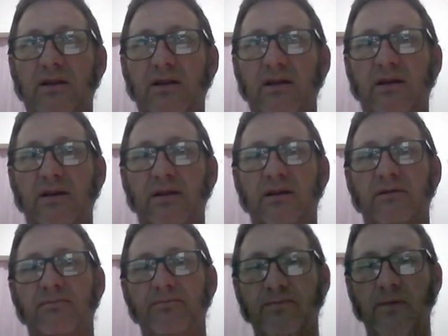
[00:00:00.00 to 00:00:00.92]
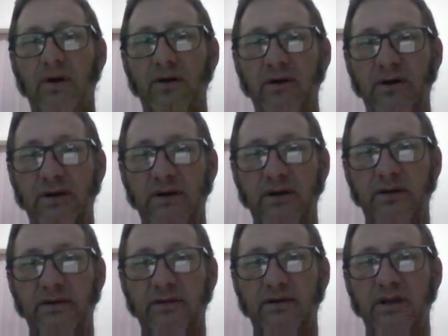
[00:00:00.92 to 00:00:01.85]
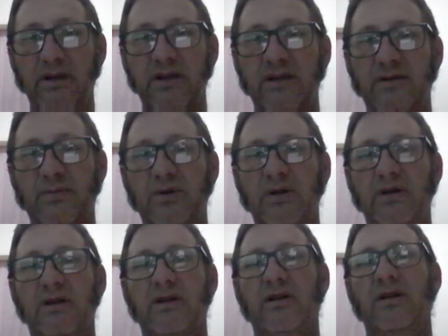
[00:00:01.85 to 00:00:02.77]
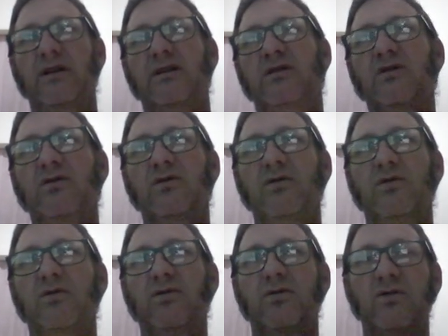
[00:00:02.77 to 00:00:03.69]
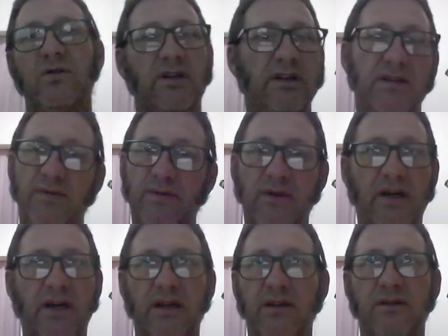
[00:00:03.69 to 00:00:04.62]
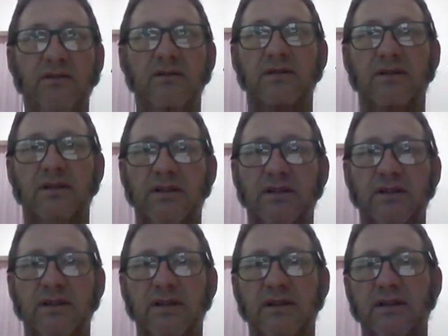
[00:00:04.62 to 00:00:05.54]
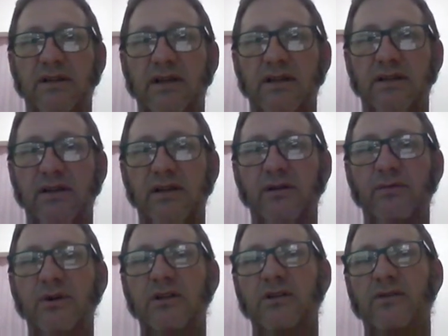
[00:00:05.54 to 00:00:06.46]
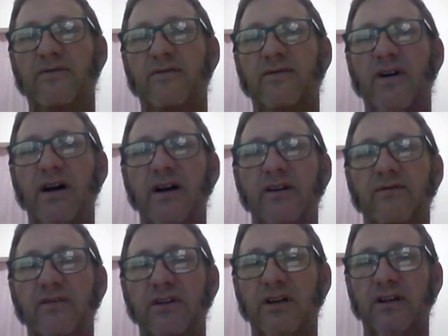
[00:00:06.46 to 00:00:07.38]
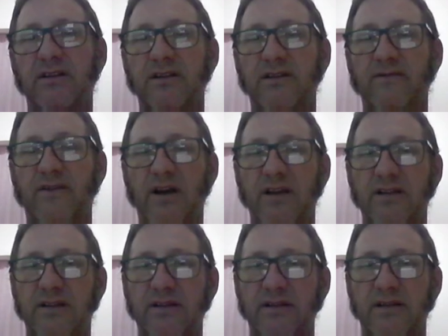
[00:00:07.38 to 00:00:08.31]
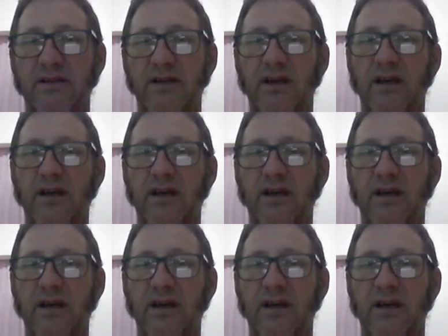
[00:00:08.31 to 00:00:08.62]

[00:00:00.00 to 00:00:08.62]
the ESP32 or ESP8266 has a limit of 5 connected devices.